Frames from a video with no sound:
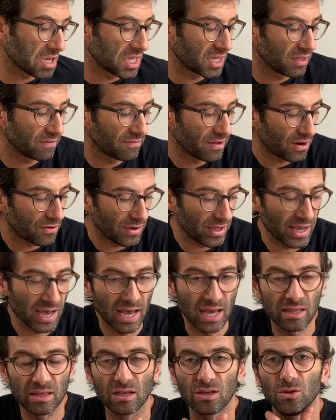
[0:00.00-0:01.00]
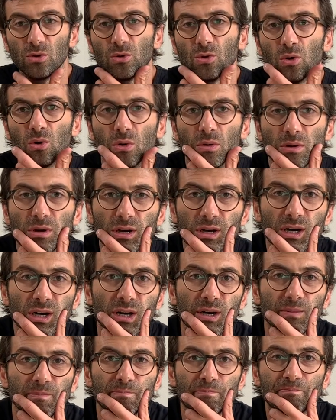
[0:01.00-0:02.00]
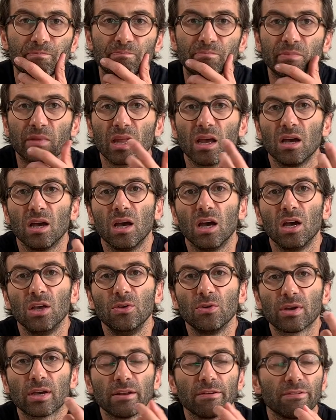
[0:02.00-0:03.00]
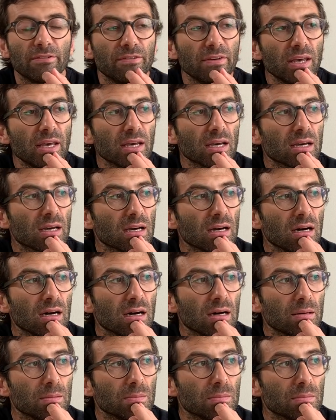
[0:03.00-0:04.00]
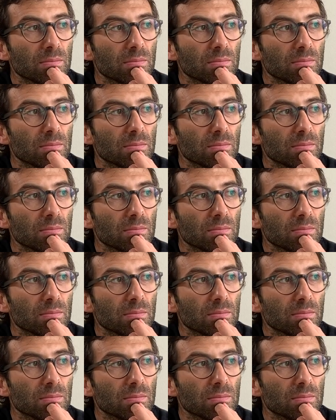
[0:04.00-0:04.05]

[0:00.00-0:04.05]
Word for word: at the very end, you know, um, you can think, uh,